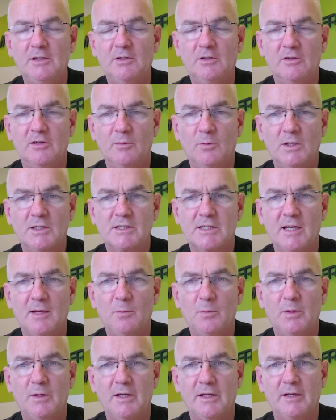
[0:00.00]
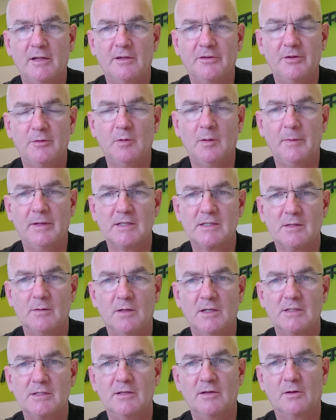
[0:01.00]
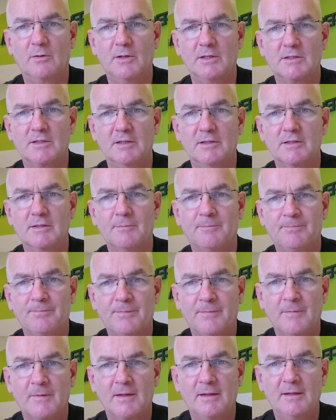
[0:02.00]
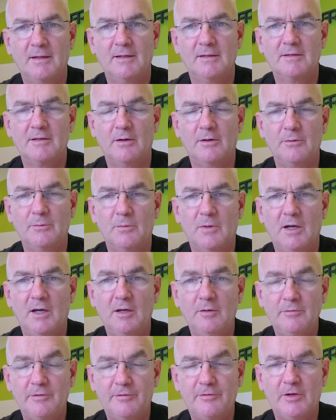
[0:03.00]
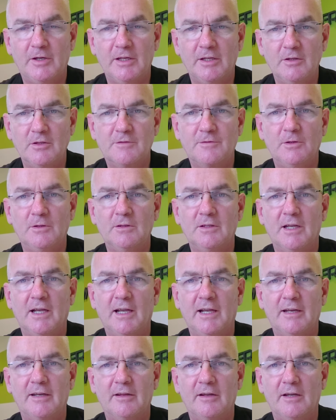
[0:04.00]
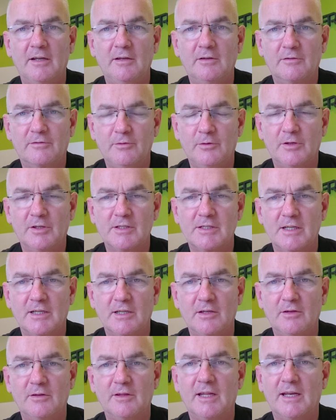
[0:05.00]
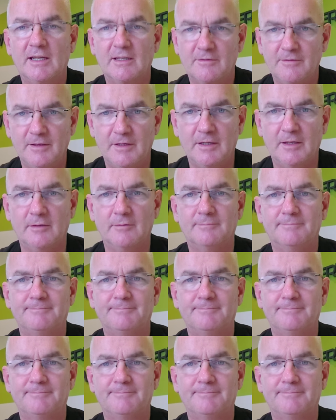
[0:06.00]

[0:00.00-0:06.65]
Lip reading: or a WhatsApp, and I'll do my best to answer your questions. So I hope you find it useful, and I look forward to seeing you in the next video.